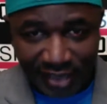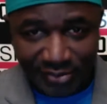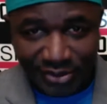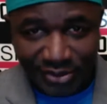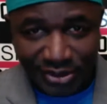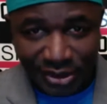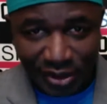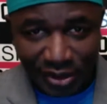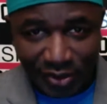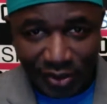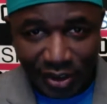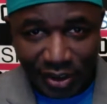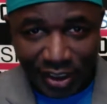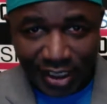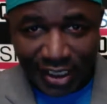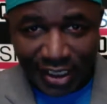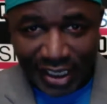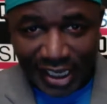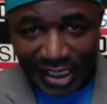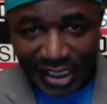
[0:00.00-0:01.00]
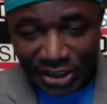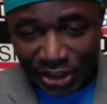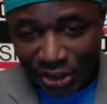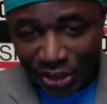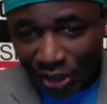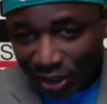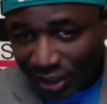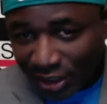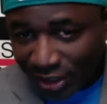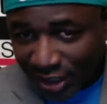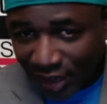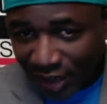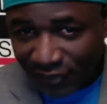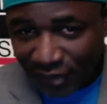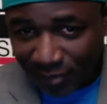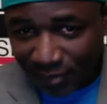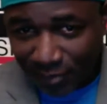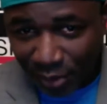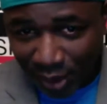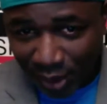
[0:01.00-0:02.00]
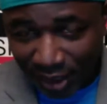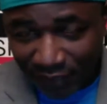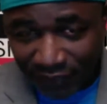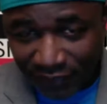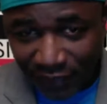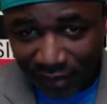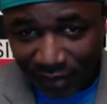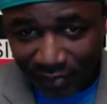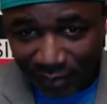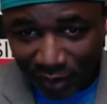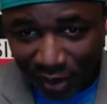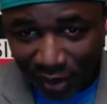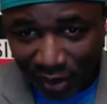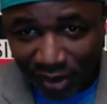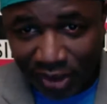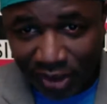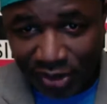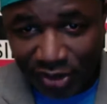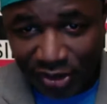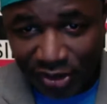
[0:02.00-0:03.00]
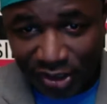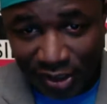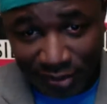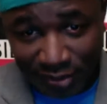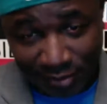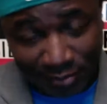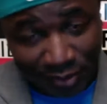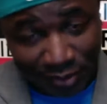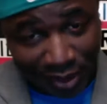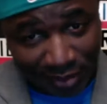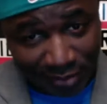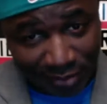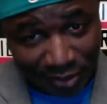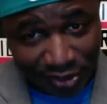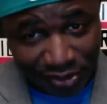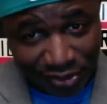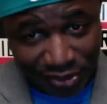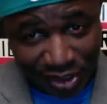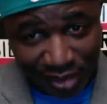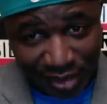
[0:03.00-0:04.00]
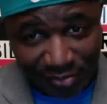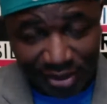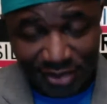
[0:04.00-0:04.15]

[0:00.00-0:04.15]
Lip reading: So he's good enough to play football and good enough to put up good numbers,